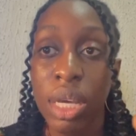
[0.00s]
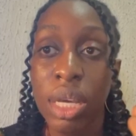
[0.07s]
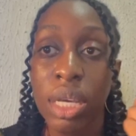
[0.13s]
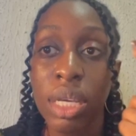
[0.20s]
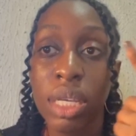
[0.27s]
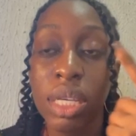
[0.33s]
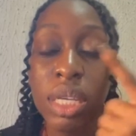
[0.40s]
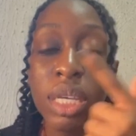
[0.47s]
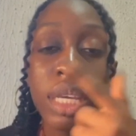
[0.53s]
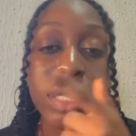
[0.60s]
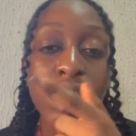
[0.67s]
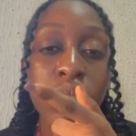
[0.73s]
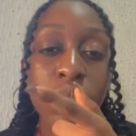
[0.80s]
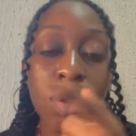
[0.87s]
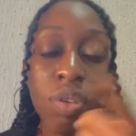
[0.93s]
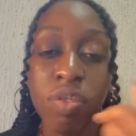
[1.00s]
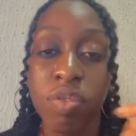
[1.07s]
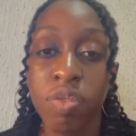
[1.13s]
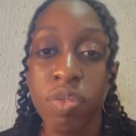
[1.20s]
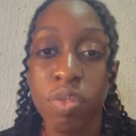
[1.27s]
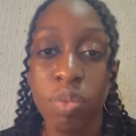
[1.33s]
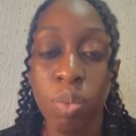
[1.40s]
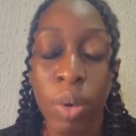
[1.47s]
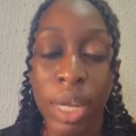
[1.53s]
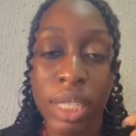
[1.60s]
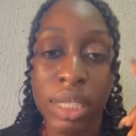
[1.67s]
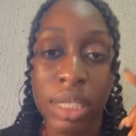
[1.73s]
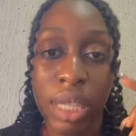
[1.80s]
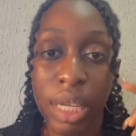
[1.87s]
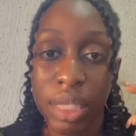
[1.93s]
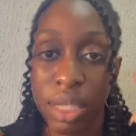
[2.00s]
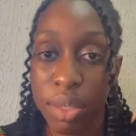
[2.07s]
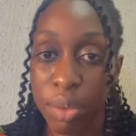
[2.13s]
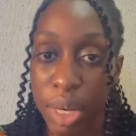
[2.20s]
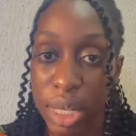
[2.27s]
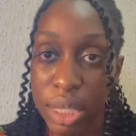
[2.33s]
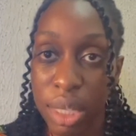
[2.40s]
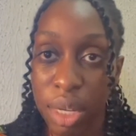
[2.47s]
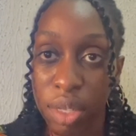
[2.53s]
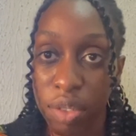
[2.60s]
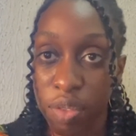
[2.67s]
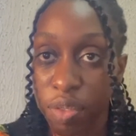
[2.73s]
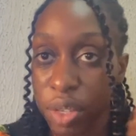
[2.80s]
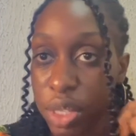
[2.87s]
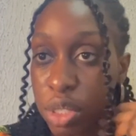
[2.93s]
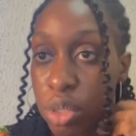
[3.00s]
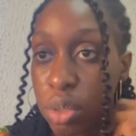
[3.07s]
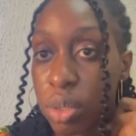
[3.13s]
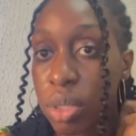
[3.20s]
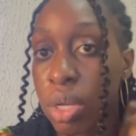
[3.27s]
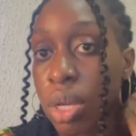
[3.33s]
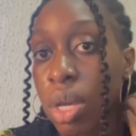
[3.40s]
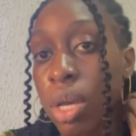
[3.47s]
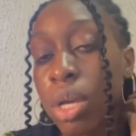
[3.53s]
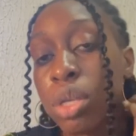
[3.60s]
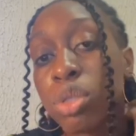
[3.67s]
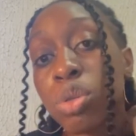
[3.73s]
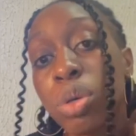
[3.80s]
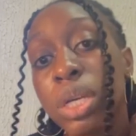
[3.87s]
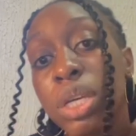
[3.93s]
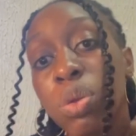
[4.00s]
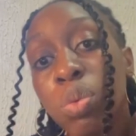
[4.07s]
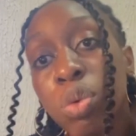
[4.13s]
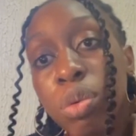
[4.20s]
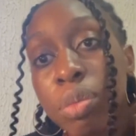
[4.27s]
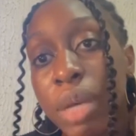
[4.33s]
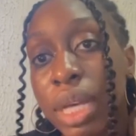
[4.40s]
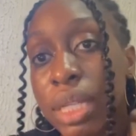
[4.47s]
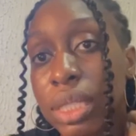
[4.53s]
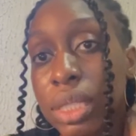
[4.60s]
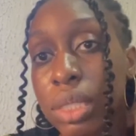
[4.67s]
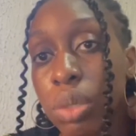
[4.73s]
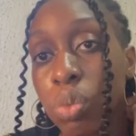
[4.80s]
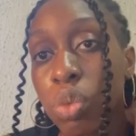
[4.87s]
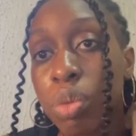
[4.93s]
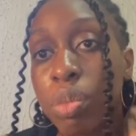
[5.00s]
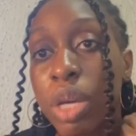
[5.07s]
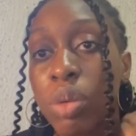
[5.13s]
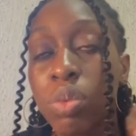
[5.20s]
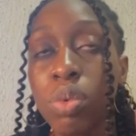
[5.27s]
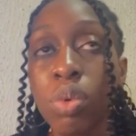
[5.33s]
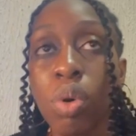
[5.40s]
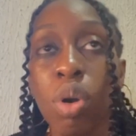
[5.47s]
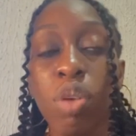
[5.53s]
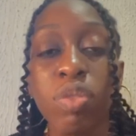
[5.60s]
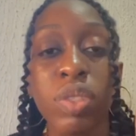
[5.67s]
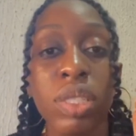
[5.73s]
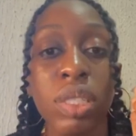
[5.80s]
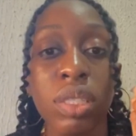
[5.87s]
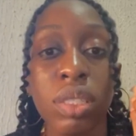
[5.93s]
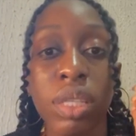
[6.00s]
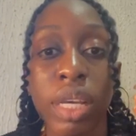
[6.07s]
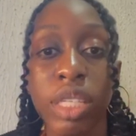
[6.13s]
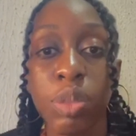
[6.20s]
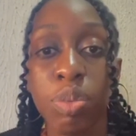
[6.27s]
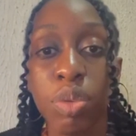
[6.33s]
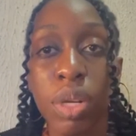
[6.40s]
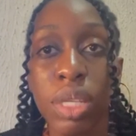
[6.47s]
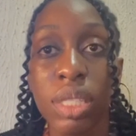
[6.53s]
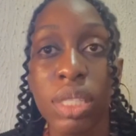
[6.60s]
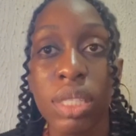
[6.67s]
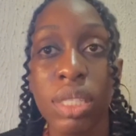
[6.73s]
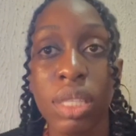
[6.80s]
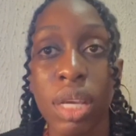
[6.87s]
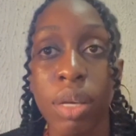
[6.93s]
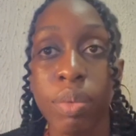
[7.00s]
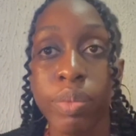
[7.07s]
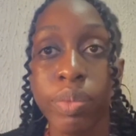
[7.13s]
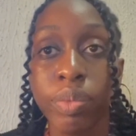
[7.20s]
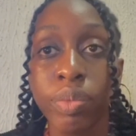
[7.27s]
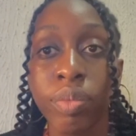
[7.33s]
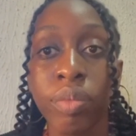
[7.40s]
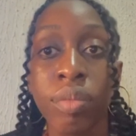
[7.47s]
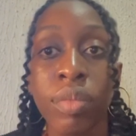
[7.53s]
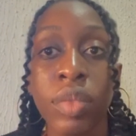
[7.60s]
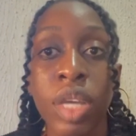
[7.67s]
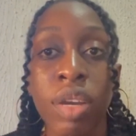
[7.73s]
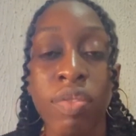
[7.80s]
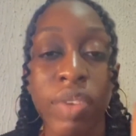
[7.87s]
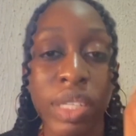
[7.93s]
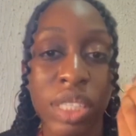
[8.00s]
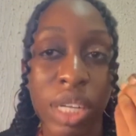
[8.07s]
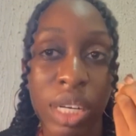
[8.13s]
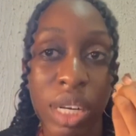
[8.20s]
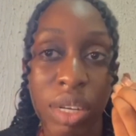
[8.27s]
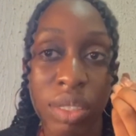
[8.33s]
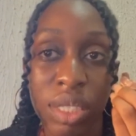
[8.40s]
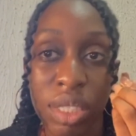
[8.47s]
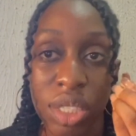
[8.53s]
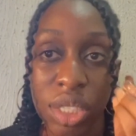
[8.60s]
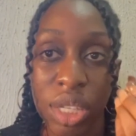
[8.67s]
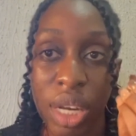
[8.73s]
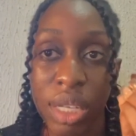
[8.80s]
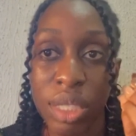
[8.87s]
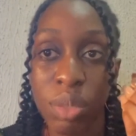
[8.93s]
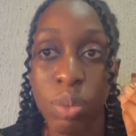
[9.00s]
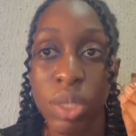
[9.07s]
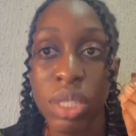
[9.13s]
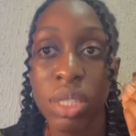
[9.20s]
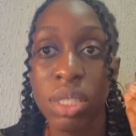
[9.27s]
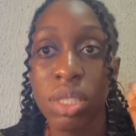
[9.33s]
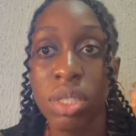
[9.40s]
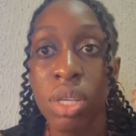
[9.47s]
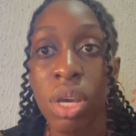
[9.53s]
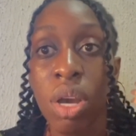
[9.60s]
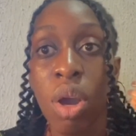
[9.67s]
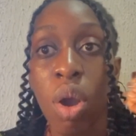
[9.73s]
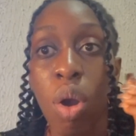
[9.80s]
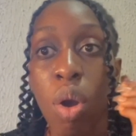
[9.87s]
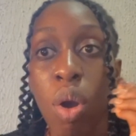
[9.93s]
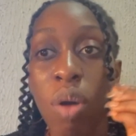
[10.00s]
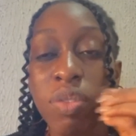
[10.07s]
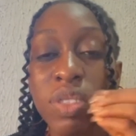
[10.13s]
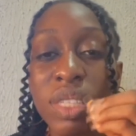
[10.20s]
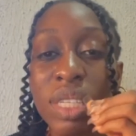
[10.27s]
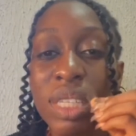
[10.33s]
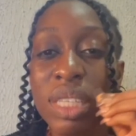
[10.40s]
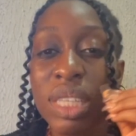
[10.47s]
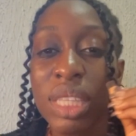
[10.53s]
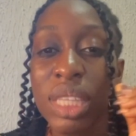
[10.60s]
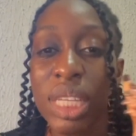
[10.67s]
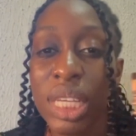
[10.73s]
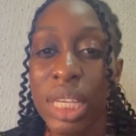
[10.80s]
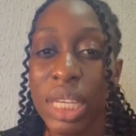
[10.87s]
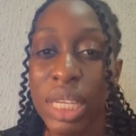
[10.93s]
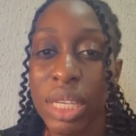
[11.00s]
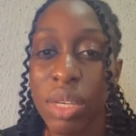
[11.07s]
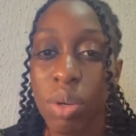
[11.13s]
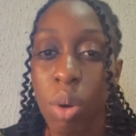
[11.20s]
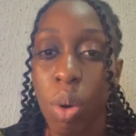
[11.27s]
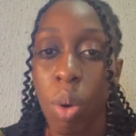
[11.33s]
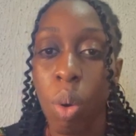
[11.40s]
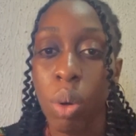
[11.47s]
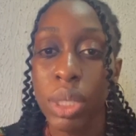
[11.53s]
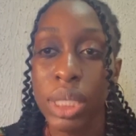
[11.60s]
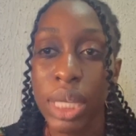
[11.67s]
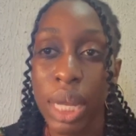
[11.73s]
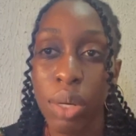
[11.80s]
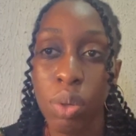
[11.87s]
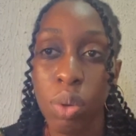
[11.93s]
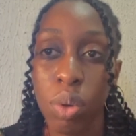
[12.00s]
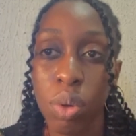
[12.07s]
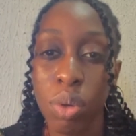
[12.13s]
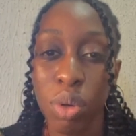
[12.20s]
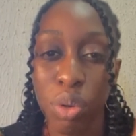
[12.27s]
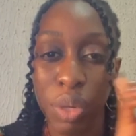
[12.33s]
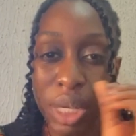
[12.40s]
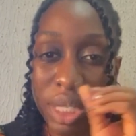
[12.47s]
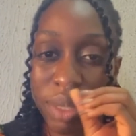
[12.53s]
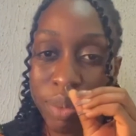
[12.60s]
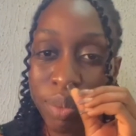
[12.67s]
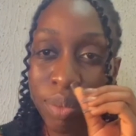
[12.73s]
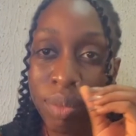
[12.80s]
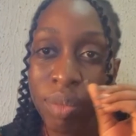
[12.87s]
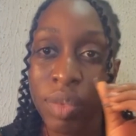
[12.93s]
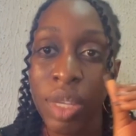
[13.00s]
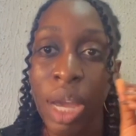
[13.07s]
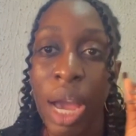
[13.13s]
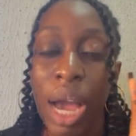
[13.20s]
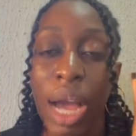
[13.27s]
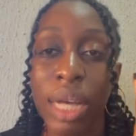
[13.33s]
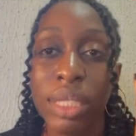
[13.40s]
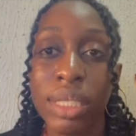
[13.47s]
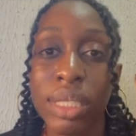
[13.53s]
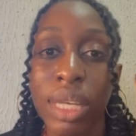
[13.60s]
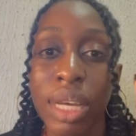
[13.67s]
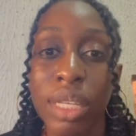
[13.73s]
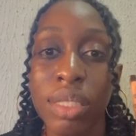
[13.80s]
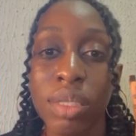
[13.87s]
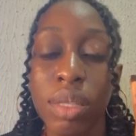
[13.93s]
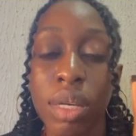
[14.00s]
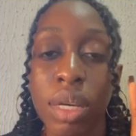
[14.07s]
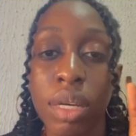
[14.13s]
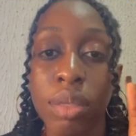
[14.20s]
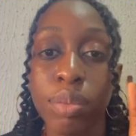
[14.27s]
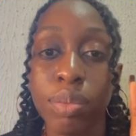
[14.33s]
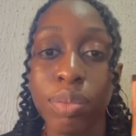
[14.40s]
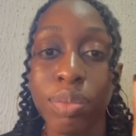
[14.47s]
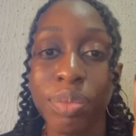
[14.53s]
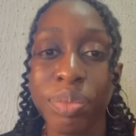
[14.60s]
in cases of when there's a rectal infection. So in women will often experience vaginal discharge, which is often thick or yellow green, and then